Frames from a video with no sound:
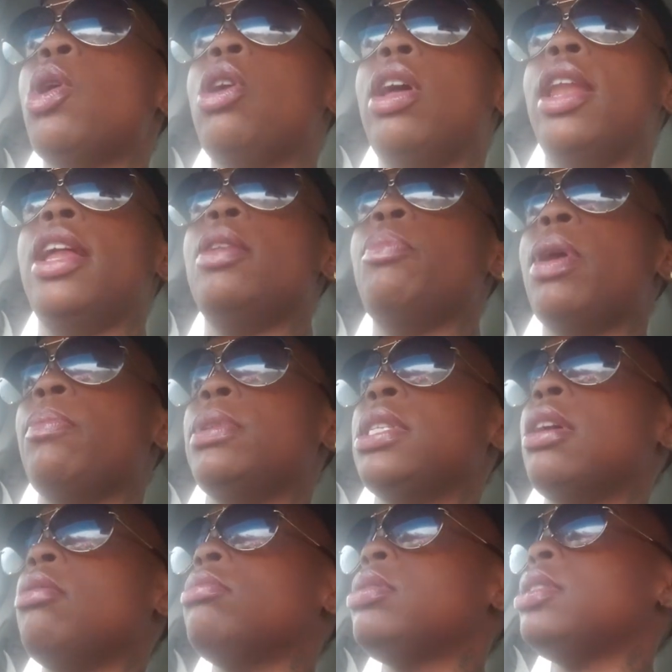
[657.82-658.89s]
Aunt Lady Baby's
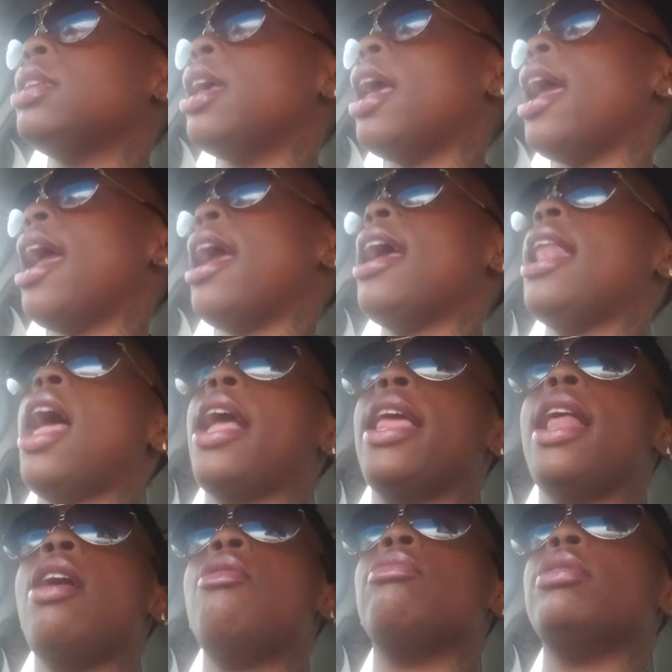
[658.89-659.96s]
house. And I get
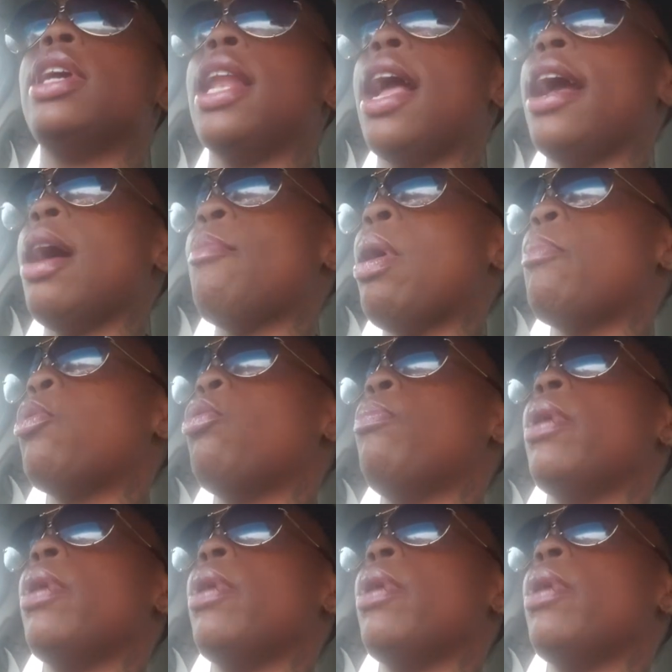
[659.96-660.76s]
out. And I got my book